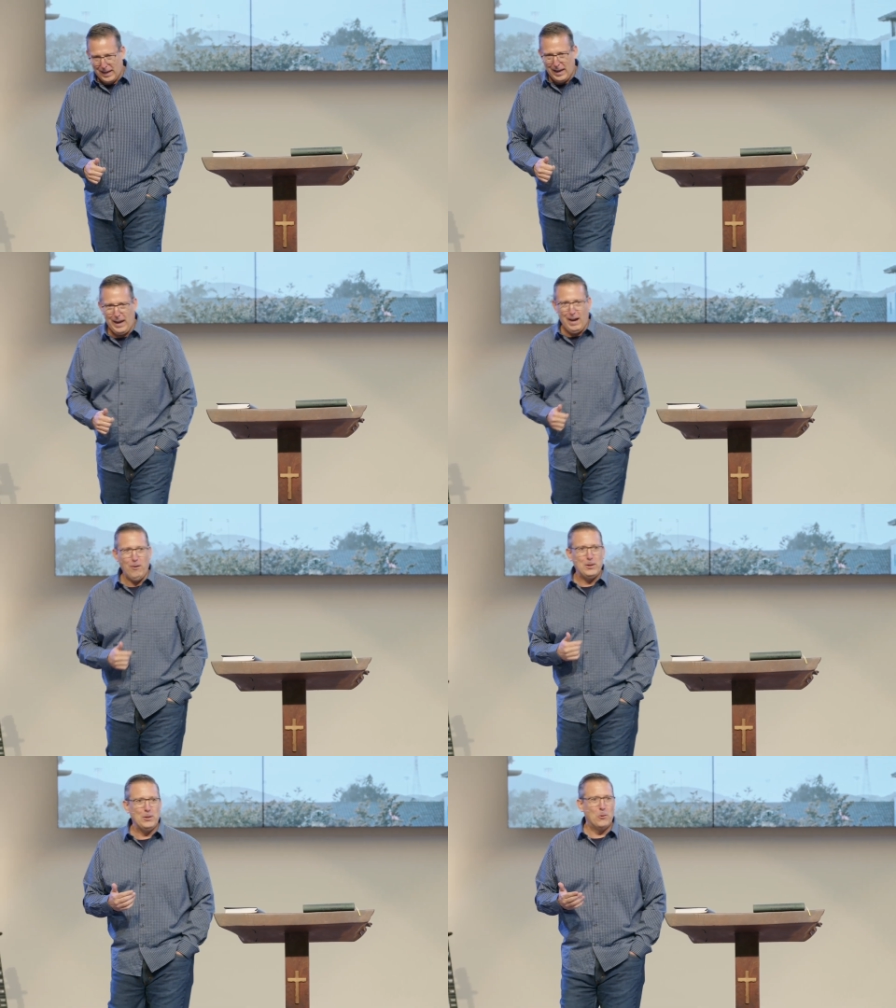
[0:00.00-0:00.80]

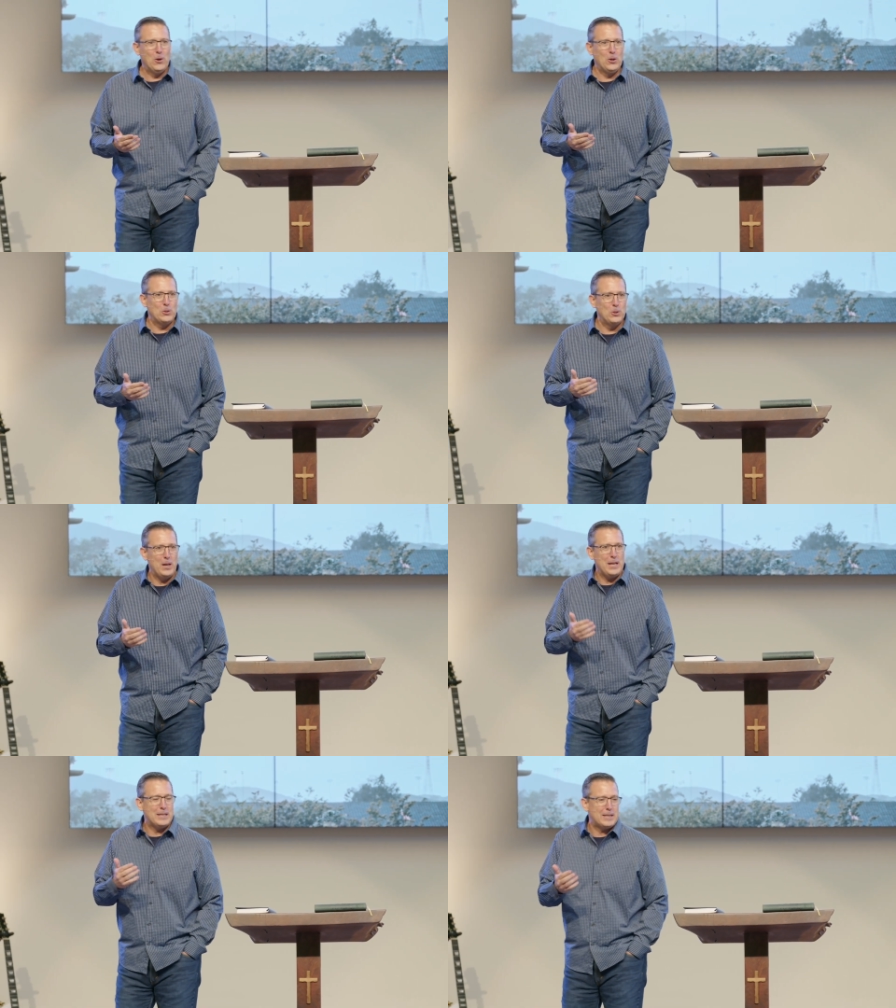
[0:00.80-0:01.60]
How in the world do
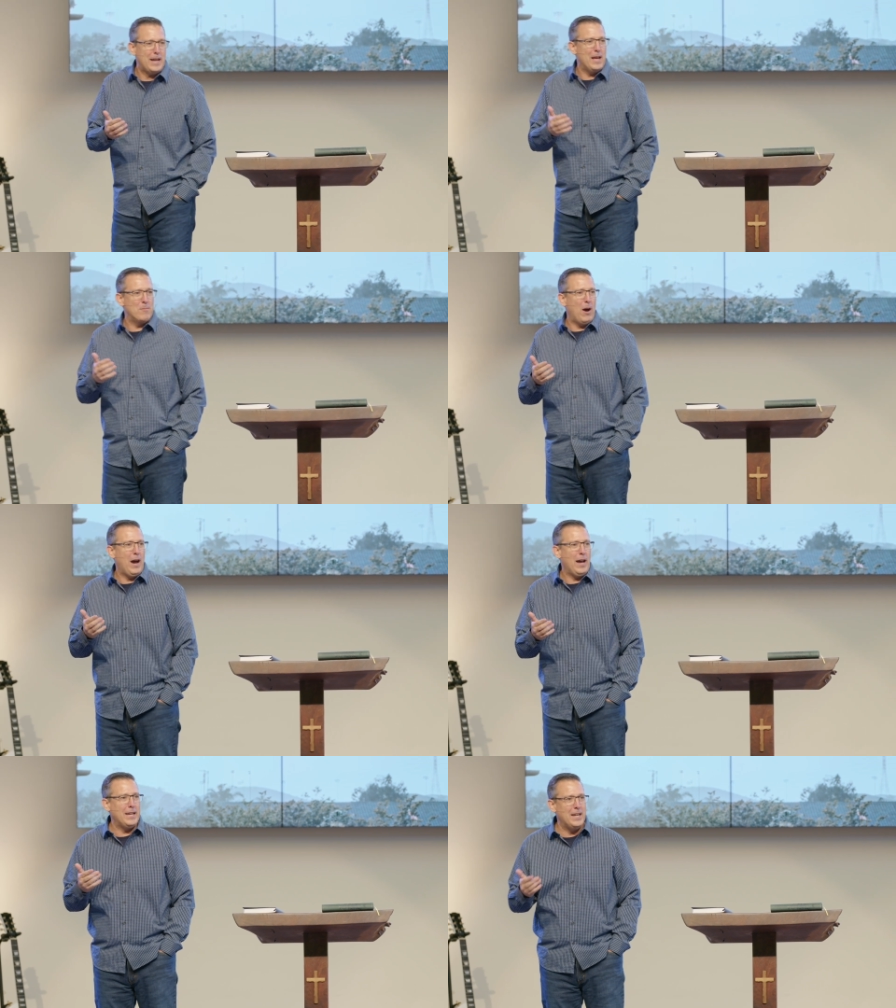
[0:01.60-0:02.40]
they stand
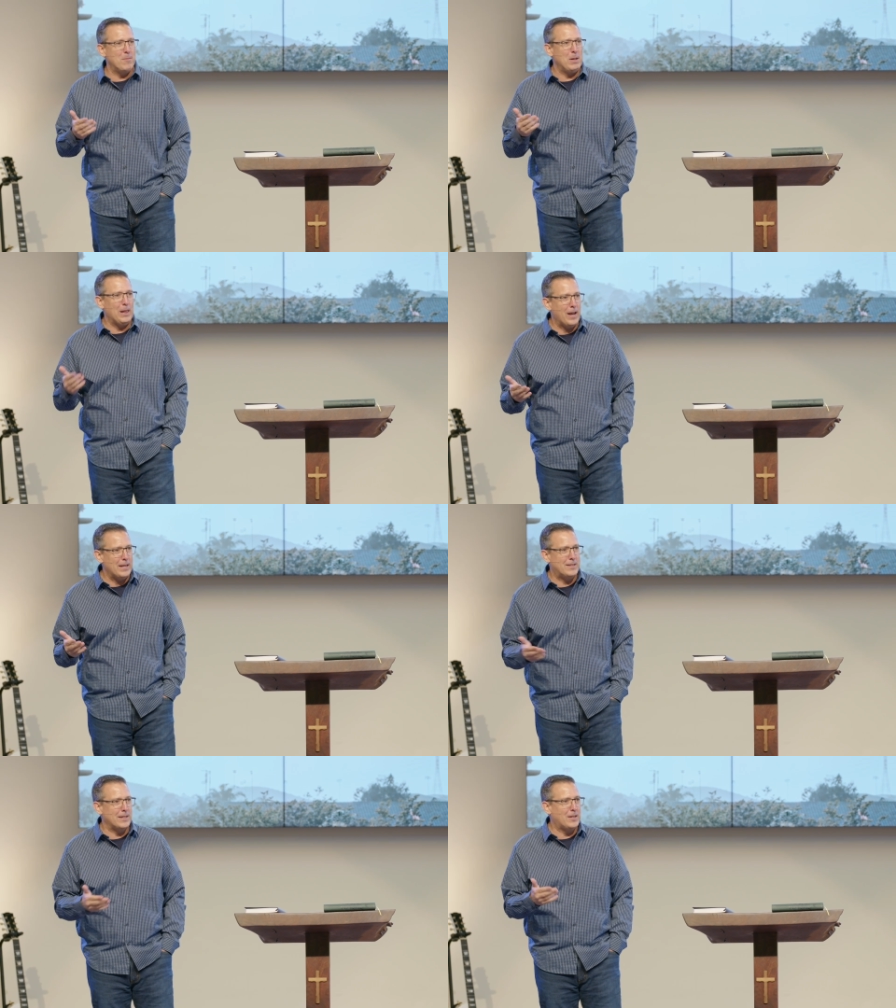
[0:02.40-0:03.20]
behind enemy
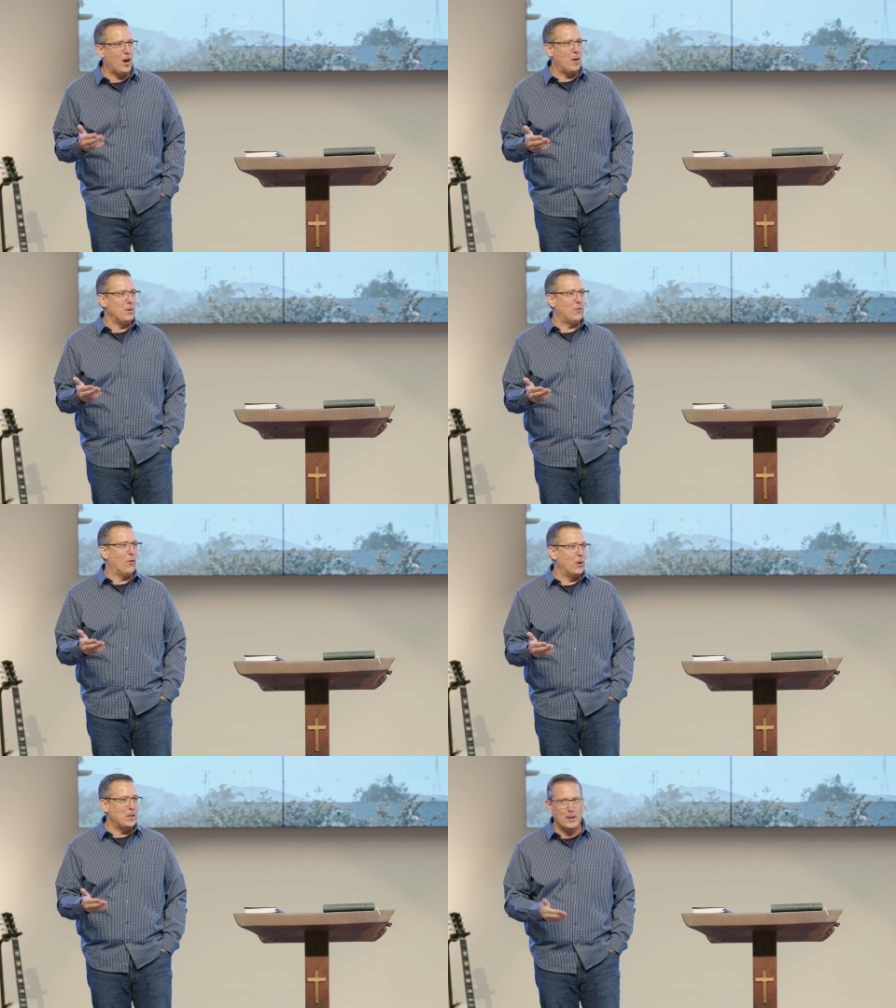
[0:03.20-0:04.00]
lines in
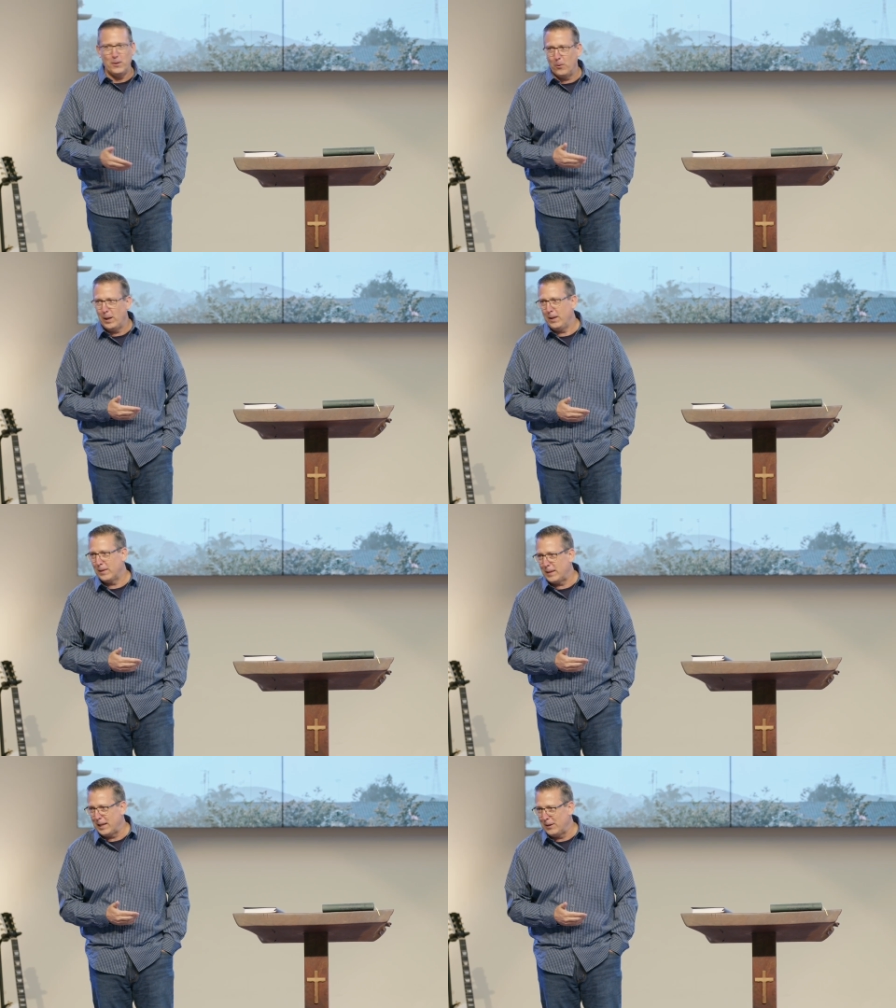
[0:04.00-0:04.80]
California the way
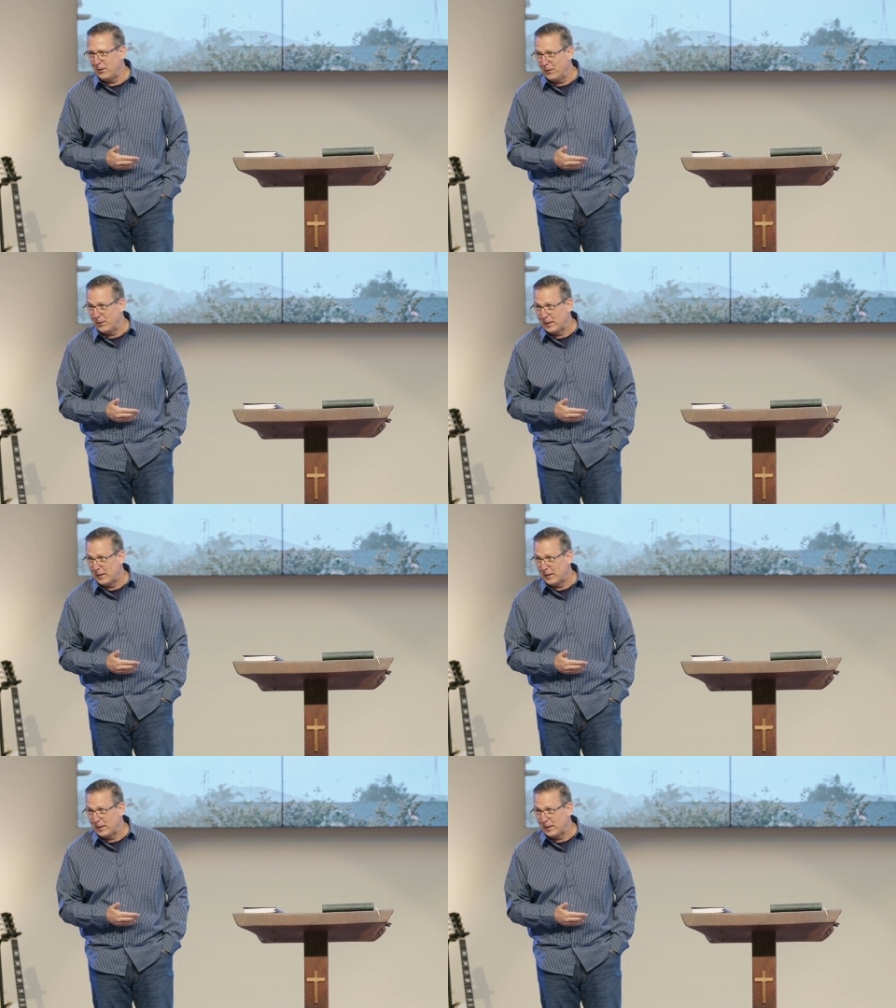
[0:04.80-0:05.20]
that they do?